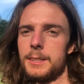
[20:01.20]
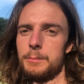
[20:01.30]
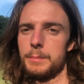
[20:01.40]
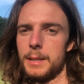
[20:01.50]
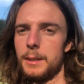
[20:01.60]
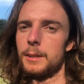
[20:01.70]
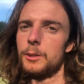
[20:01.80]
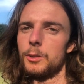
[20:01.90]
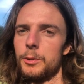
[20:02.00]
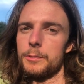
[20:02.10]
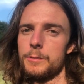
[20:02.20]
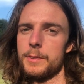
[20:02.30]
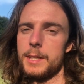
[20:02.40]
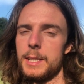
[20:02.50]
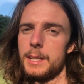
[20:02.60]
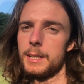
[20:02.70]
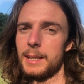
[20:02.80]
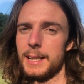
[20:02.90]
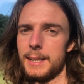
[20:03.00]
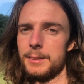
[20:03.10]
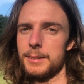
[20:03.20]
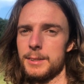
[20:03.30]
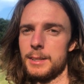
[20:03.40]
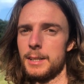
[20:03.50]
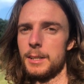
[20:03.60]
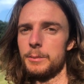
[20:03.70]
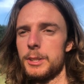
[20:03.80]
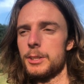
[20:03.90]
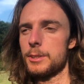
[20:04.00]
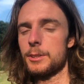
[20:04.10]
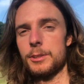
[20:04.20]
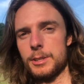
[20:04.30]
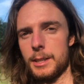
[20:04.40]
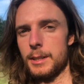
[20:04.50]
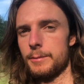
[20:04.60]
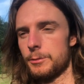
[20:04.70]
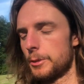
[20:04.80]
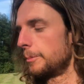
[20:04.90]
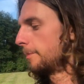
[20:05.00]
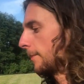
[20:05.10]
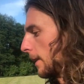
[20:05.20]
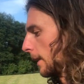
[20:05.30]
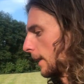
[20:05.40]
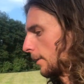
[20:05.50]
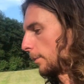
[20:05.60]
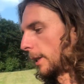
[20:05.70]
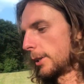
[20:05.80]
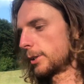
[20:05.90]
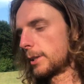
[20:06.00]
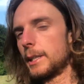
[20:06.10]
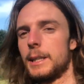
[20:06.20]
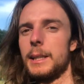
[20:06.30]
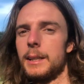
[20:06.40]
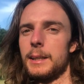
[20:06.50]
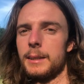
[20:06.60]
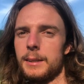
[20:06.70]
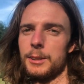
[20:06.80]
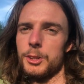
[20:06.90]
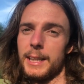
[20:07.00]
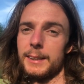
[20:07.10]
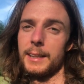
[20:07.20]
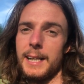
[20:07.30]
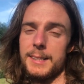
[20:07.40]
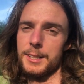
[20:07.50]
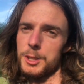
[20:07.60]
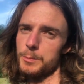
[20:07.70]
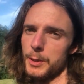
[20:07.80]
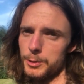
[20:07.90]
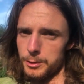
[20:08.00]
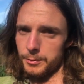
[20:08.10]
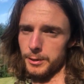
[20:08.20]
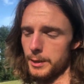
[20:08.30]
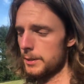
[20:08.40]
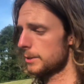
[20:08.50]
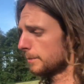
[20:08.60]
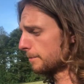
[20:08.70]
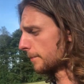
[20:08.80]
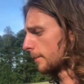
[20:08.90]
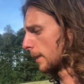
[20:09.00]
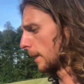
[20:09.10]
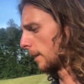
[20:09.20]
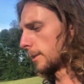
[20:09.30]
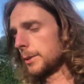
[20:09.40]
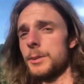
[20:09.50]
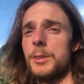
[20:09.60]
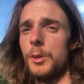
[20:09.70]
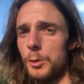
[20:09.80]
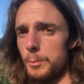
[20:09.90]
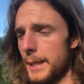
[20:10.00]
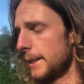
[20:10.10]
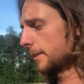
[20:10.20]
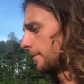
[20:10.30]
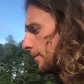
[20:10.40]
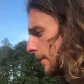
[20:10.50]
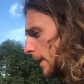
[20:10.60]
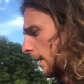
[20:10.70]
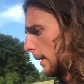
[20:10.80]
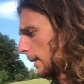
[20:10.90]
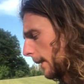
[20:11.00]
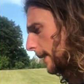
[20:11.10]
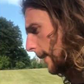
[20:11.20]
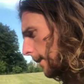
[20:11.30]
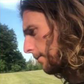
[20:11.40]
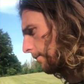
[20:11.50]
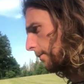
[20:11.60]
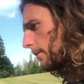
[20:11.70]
part of the land, which is good to learn from, which the tractor has exposed for us, so it's not all bad. Do